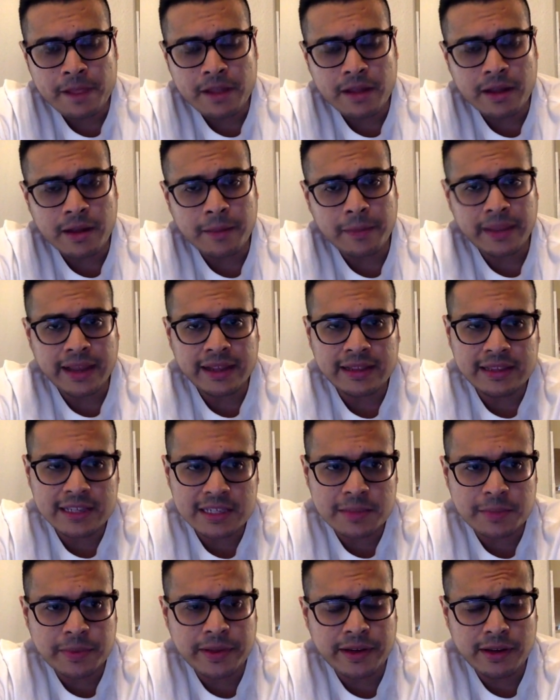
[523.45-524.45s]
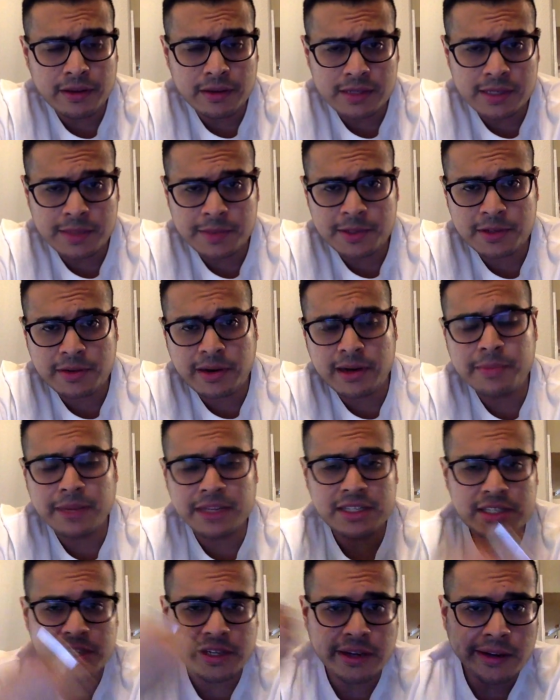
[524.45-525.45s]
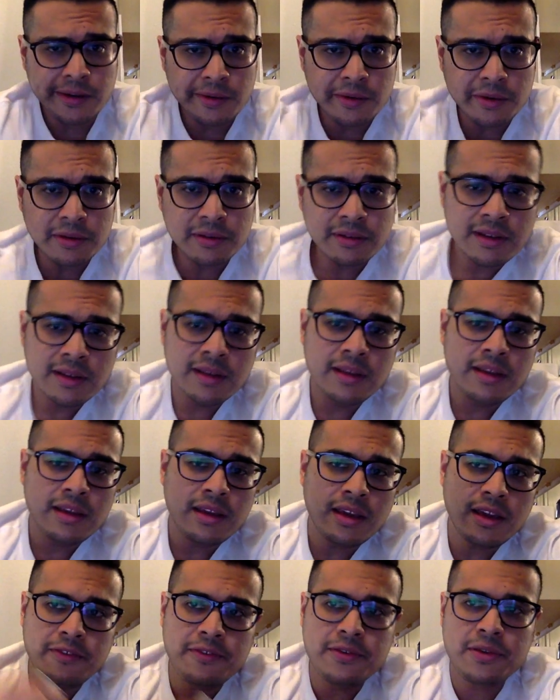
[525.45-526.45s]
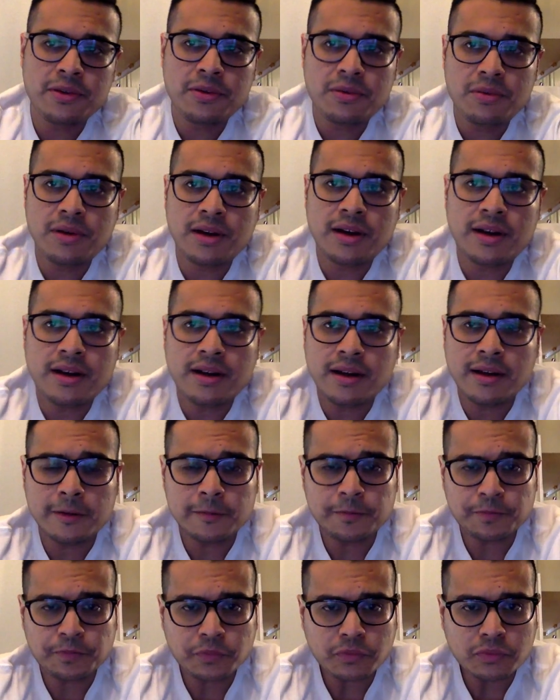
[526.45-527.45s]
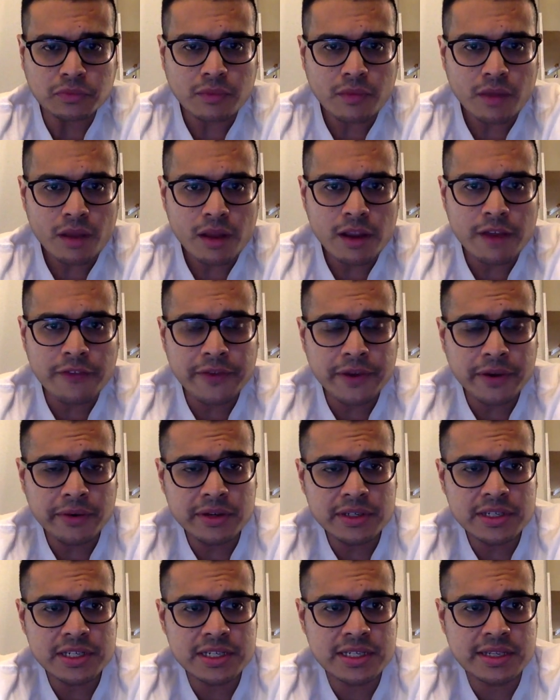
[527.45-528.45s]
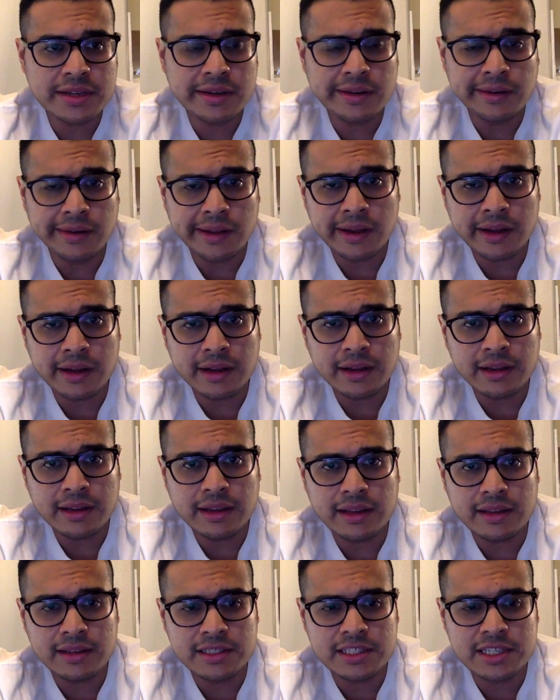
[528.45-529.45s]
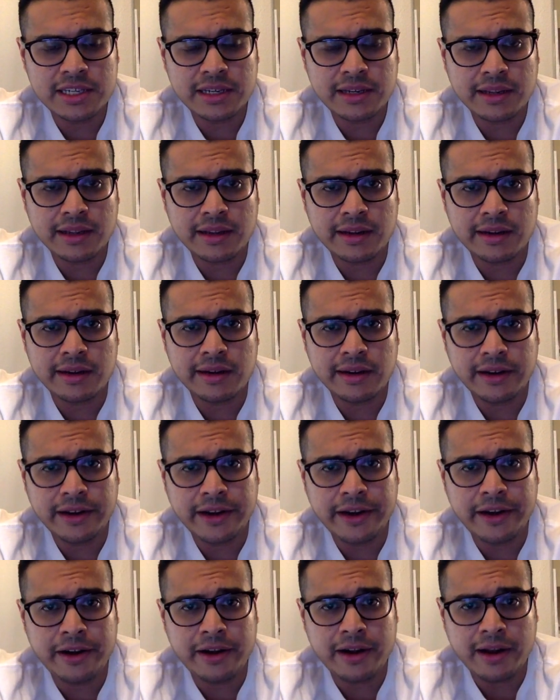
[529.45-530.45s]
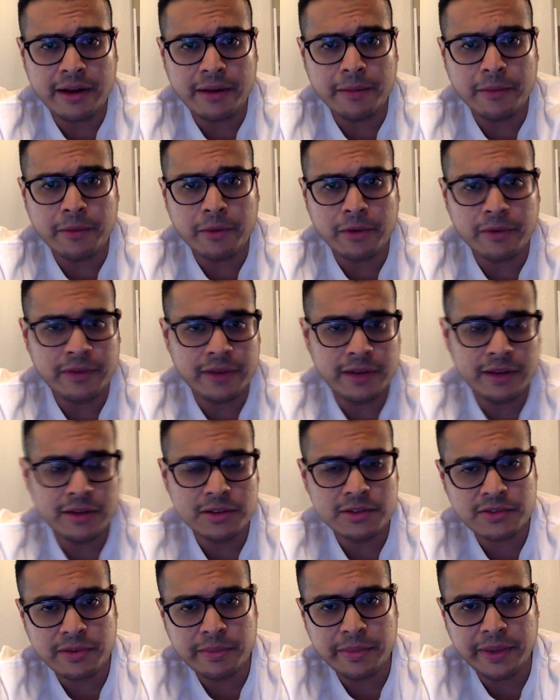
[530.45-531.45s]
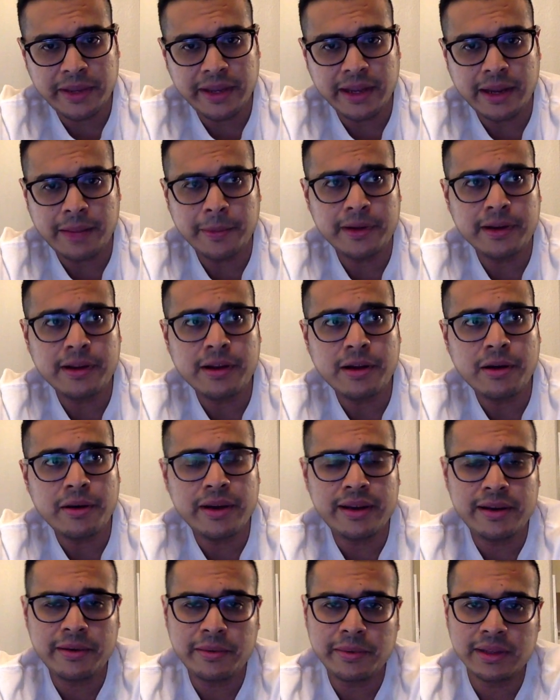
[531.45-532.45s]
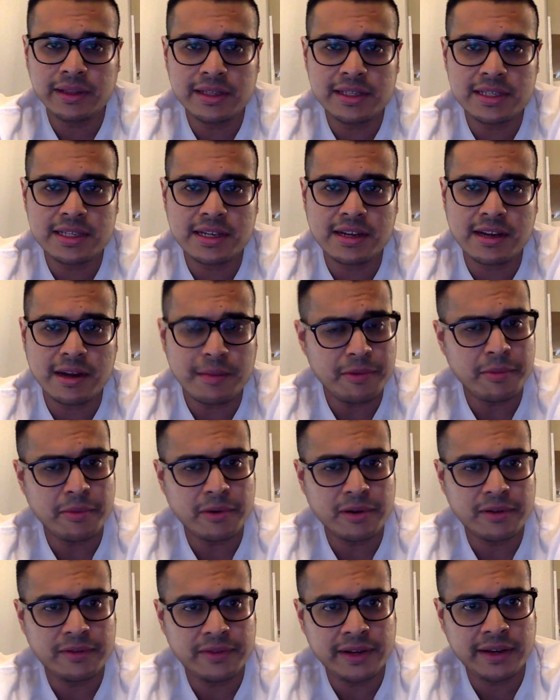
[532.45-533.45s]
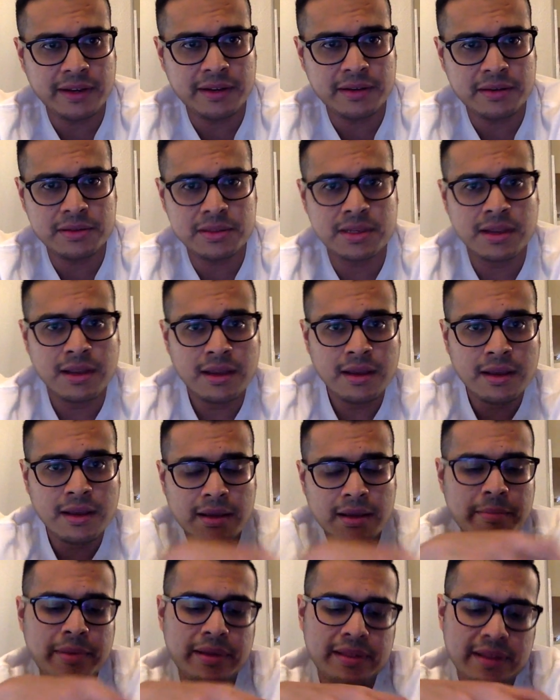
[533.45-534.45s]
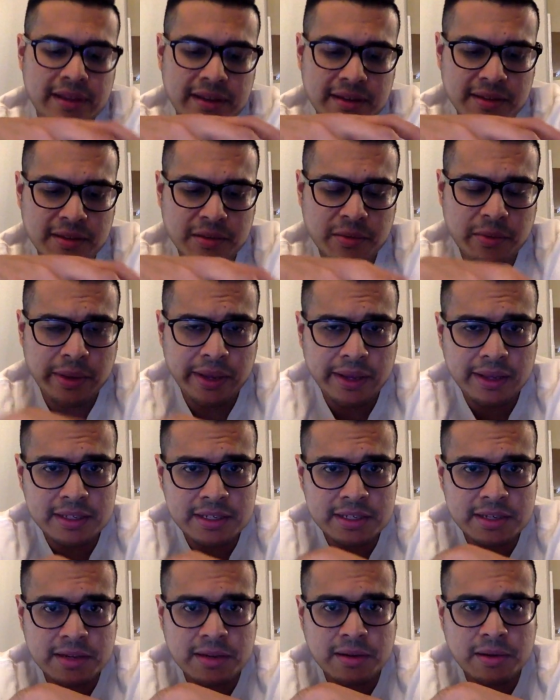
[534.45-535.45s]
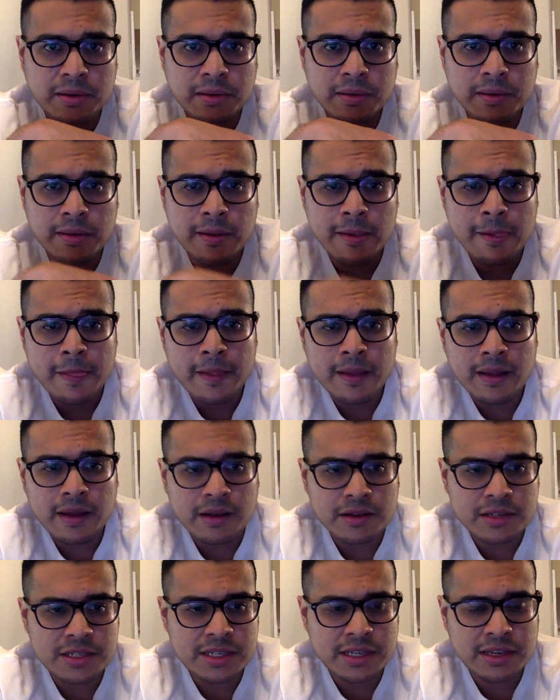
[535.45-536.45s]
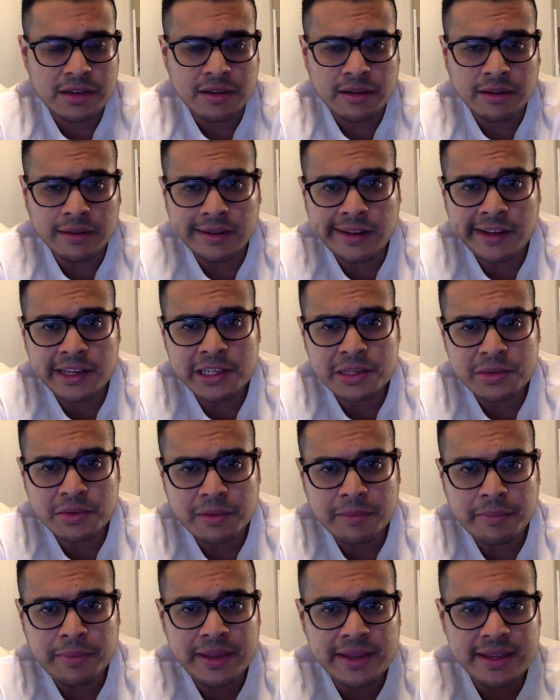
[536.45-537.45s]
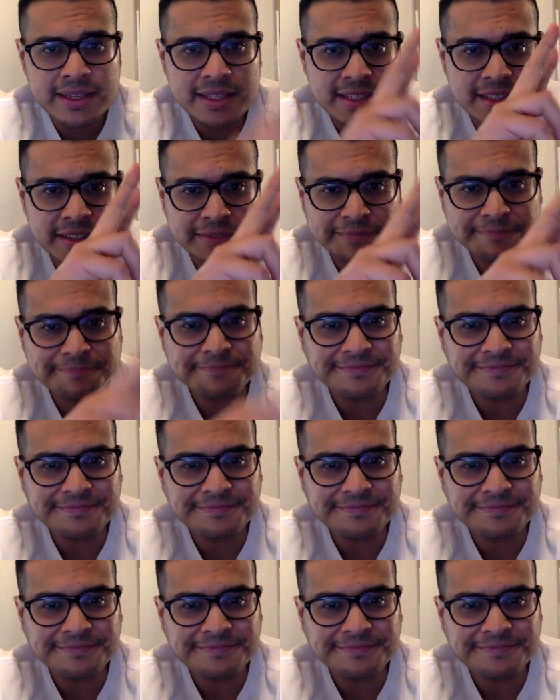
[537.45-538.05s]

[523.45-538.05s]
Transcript: Like this video, subscribe to my channel if you're interested in hearing out more videos from me. I'm going to go ahead and release a couple more videos by the end of the week. So I'll see you on the next one. Peace.